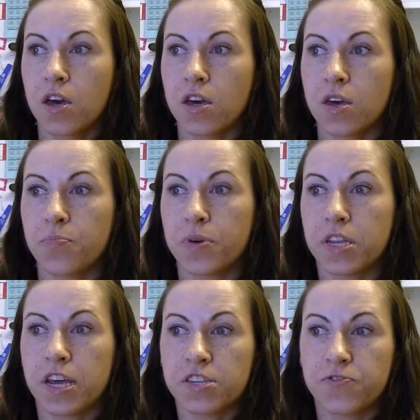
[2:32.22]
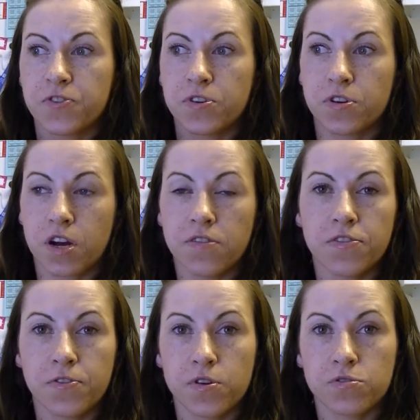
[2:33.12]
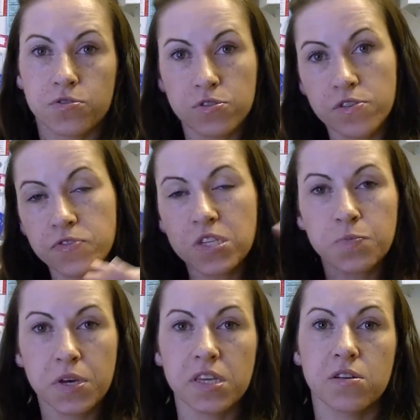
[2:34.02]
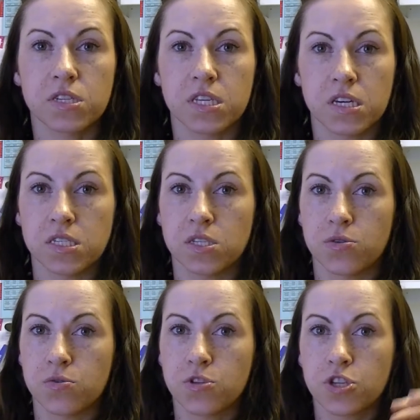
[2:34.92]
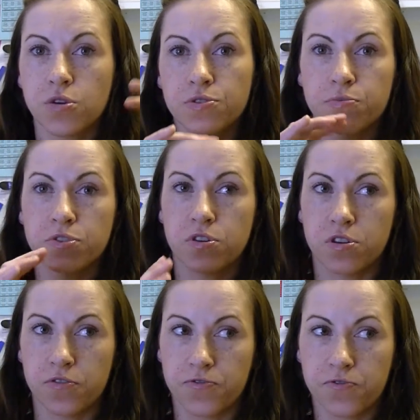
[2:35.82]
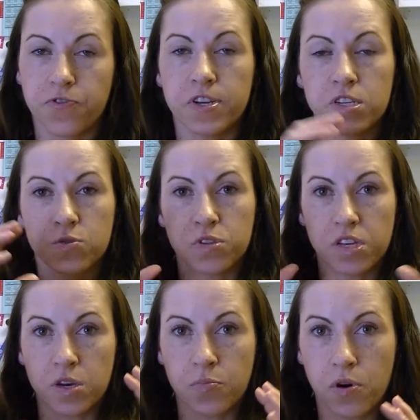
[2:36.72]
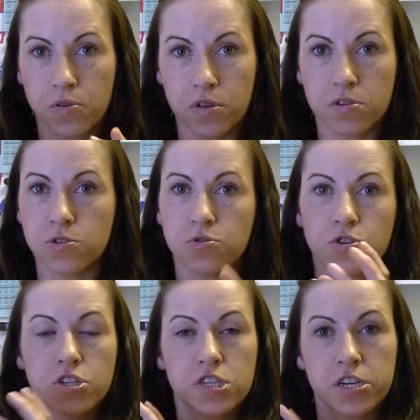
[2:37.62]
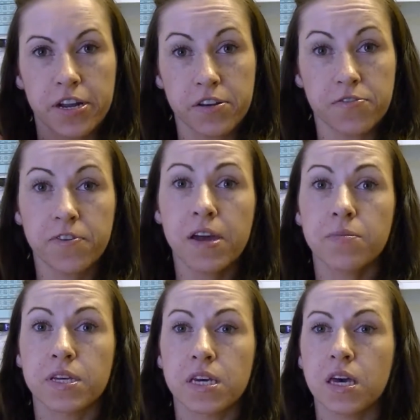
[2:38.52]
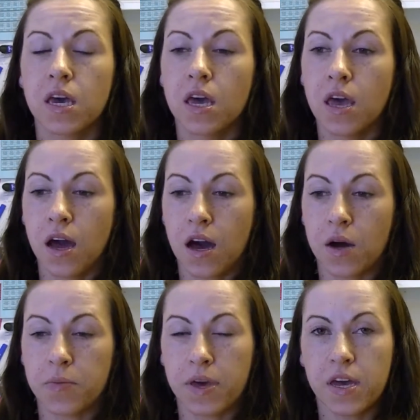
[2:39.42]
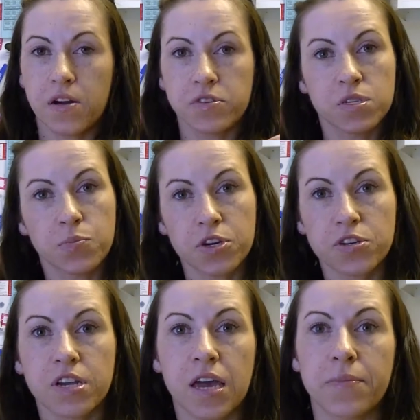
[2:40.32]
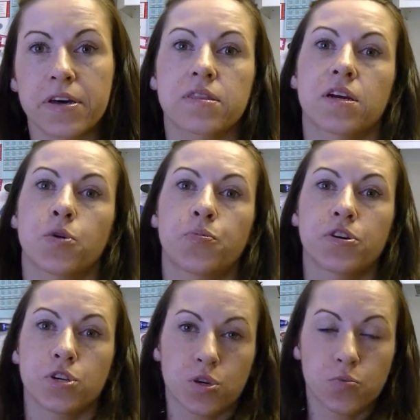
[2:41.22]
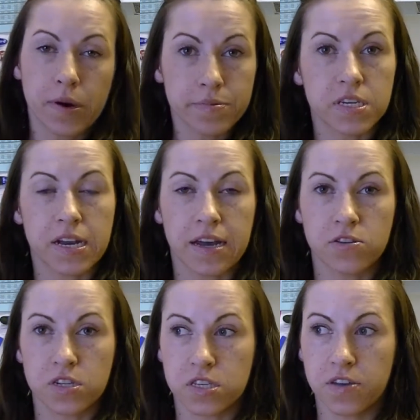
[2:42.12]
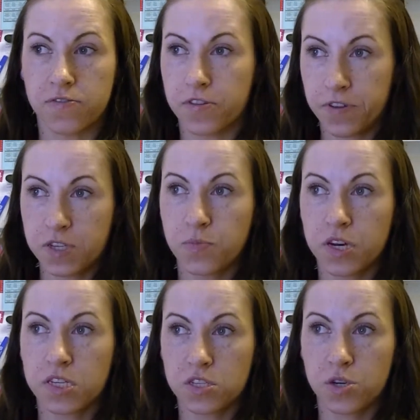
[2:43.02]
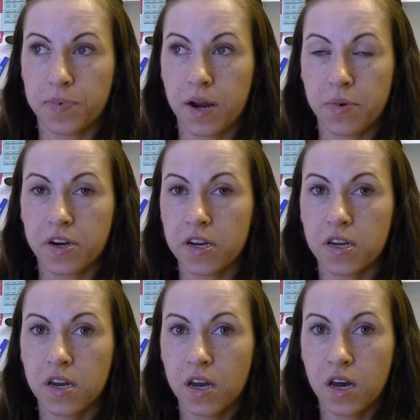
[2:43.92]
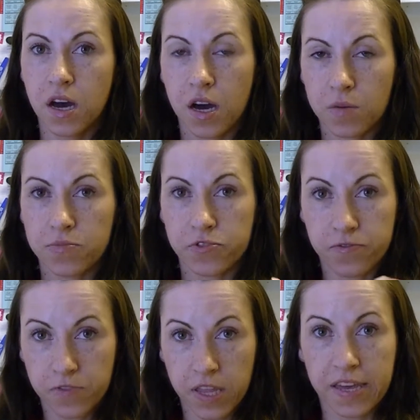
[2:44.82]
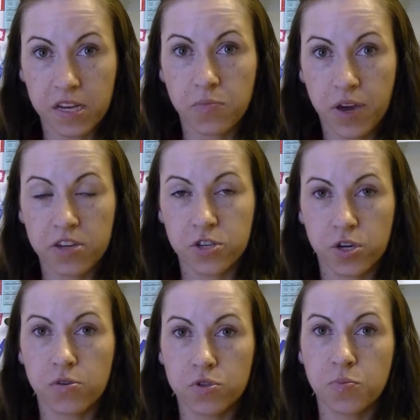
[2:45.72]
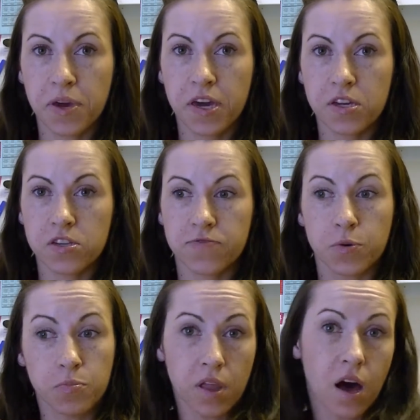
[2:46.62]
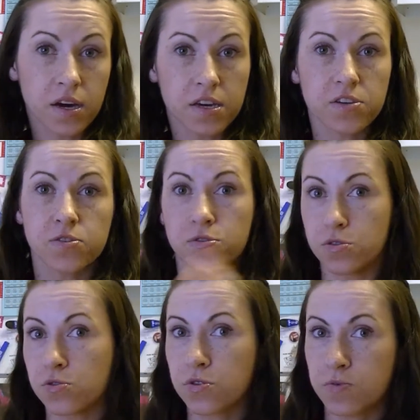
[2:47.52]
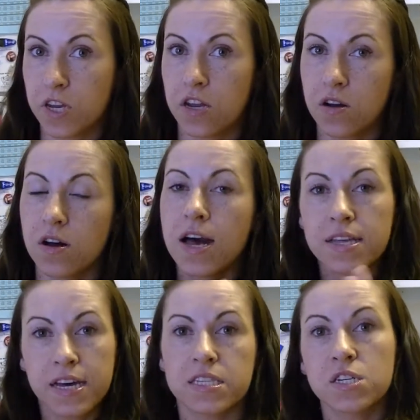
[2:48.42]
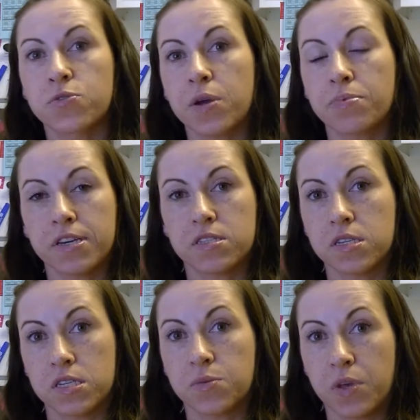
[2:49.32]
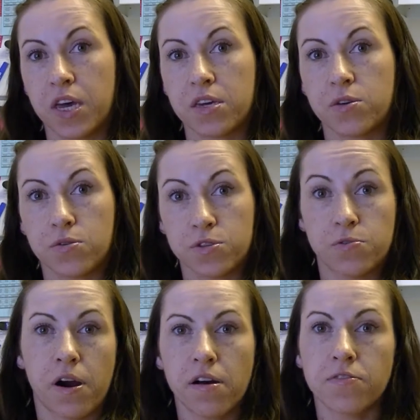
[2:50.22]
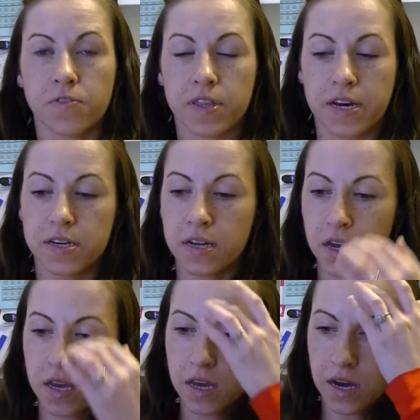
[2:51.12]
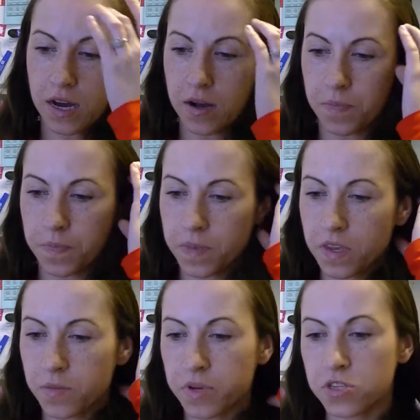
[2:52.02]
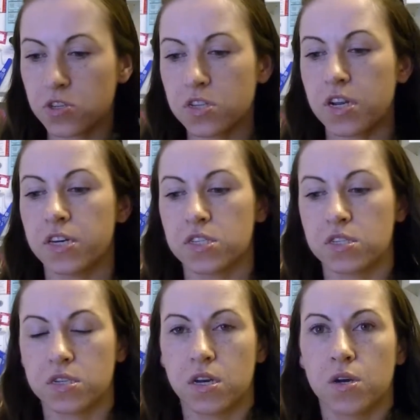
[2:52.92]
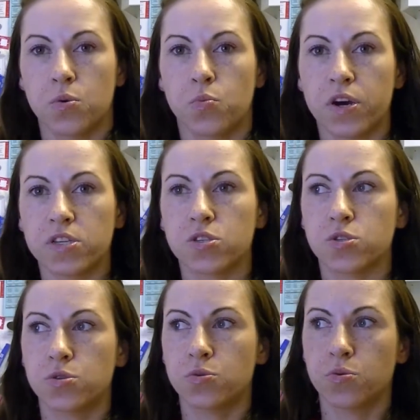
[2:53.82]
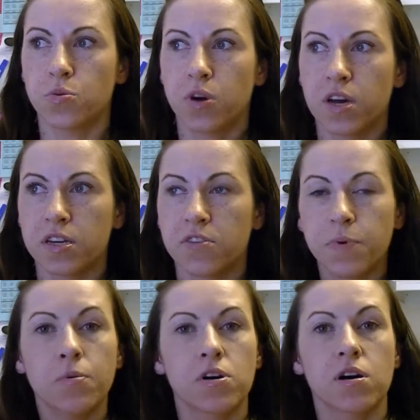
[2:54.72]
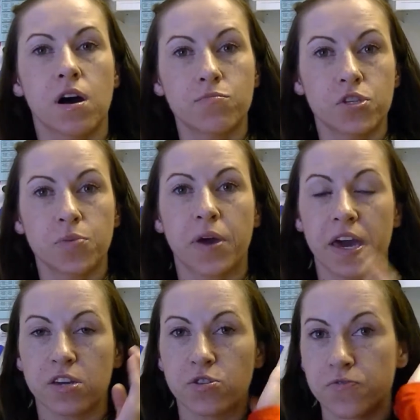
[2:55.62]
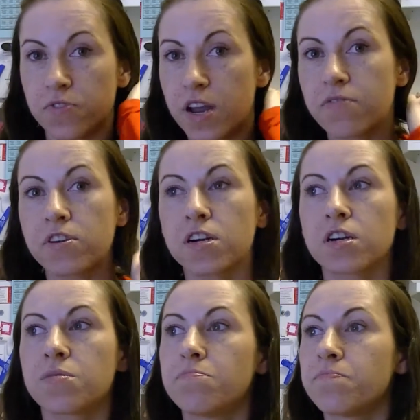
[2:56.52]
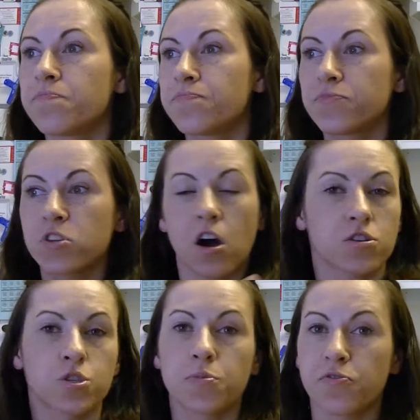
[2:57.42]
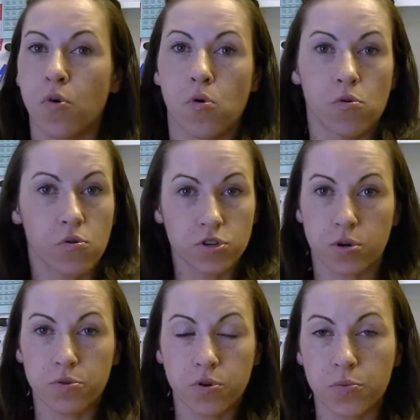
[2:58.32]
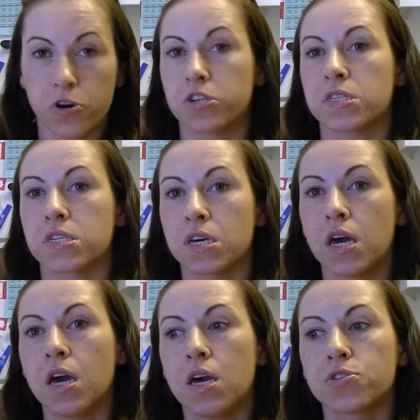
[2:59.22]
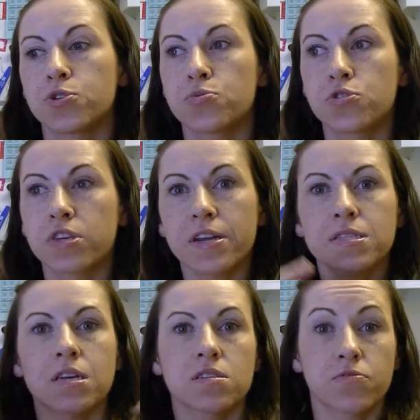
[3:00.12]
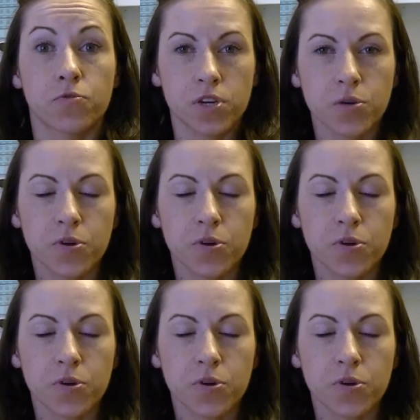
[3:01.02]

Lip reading: it'd be nice for your cover photo to sort of display those things, show some sort of fitness-related component, nutrition, and your family, and obviously put your name out there, put your website address. If your Facebook isn't your primary sort of landing page or go-to page, if your blog is, or your YouTube channel, that's a great place to display your URL for that. But it's just a nice way to get people who can come to your page who've never talked to you before or don't know you personally, to just get a sense of what your